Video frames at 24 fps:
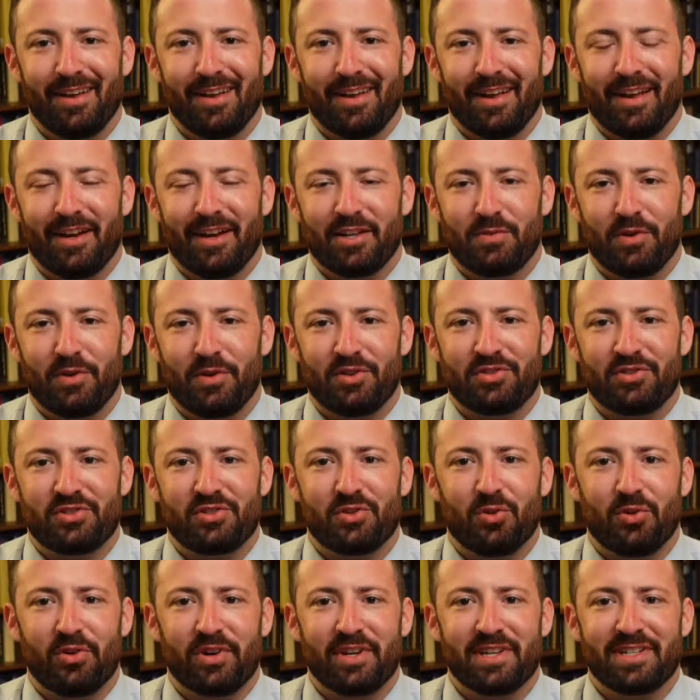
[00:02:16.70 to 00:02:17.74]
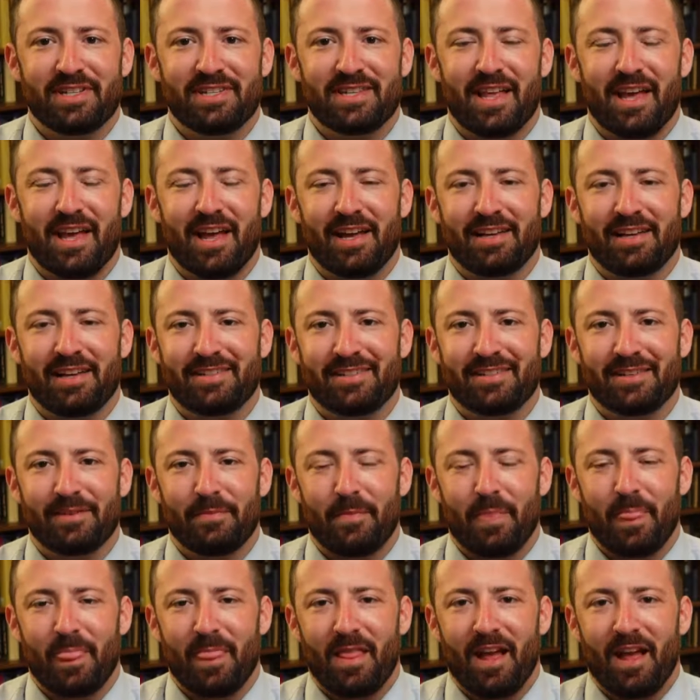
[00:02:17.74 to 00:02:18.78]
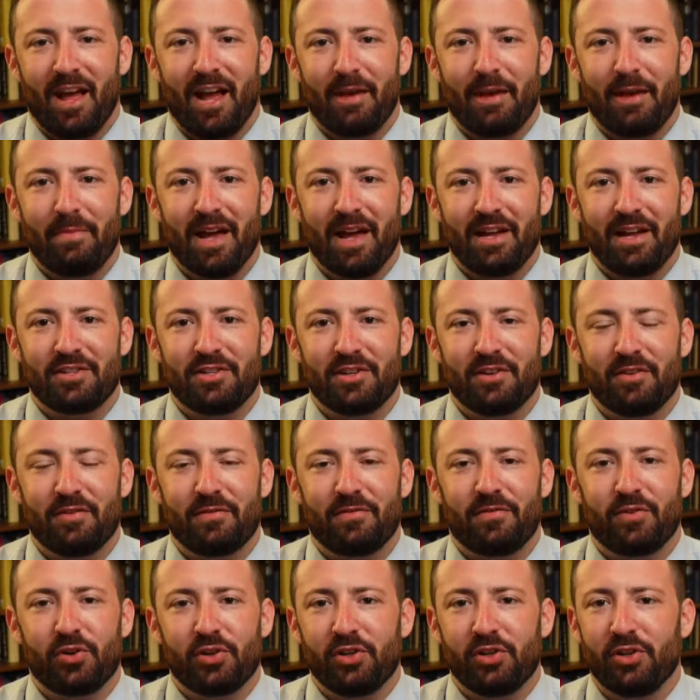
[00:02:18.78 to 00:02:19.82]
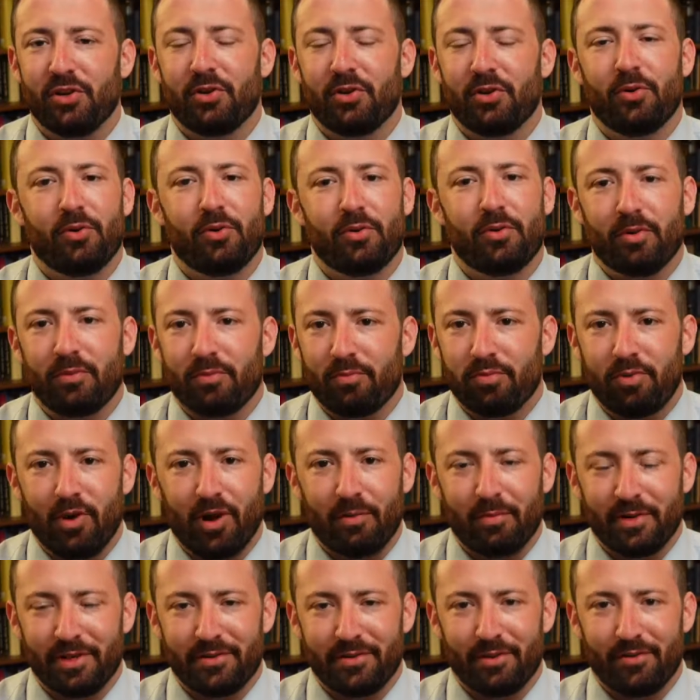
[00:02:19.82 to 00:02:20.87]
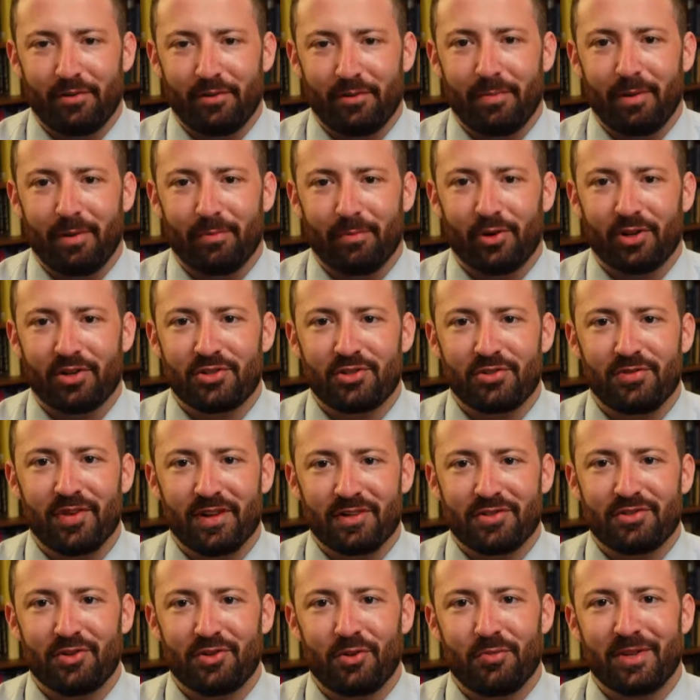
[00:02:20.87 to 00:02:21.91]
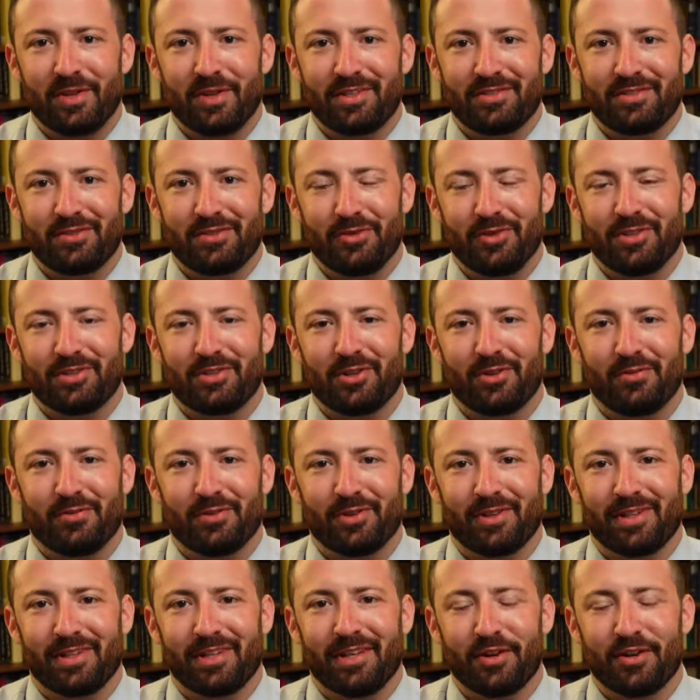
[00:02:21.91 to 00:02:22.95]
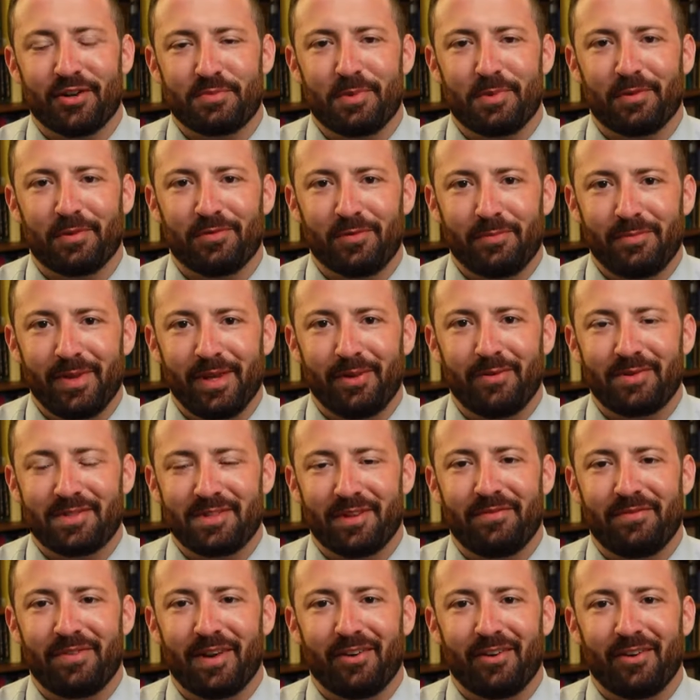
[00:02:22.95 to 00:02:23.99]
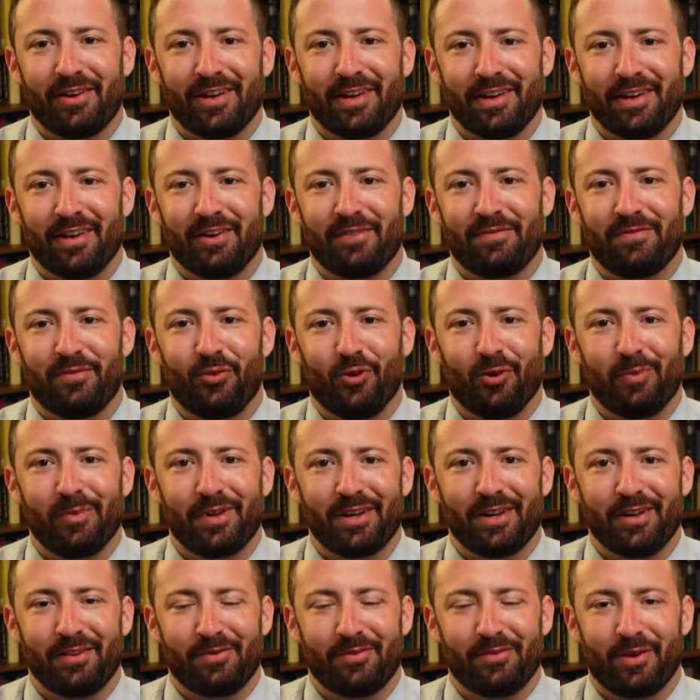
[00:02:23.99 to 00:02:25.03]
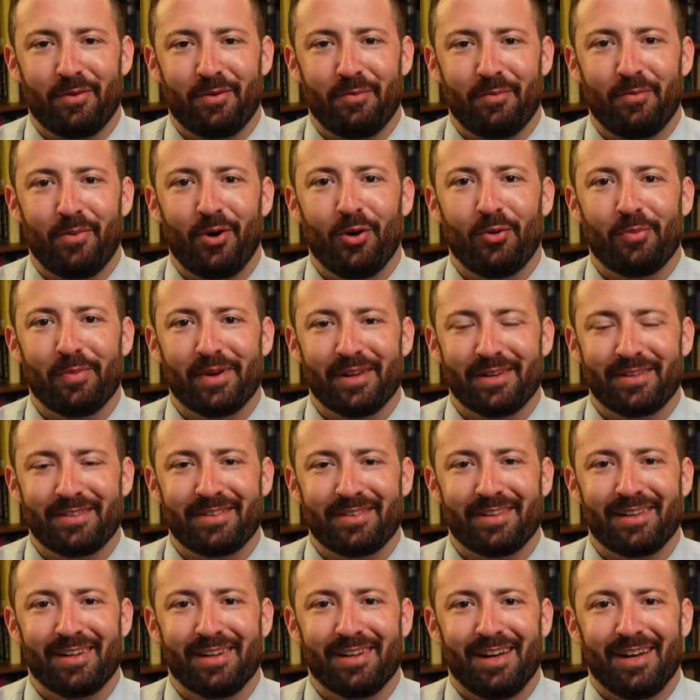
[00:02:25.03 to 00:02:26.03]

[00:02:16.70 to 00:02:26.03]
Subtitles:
And it's one of those stories that I imagine for you probably don't remember because you've had so many students over the years, but for me, it was a very formative moment.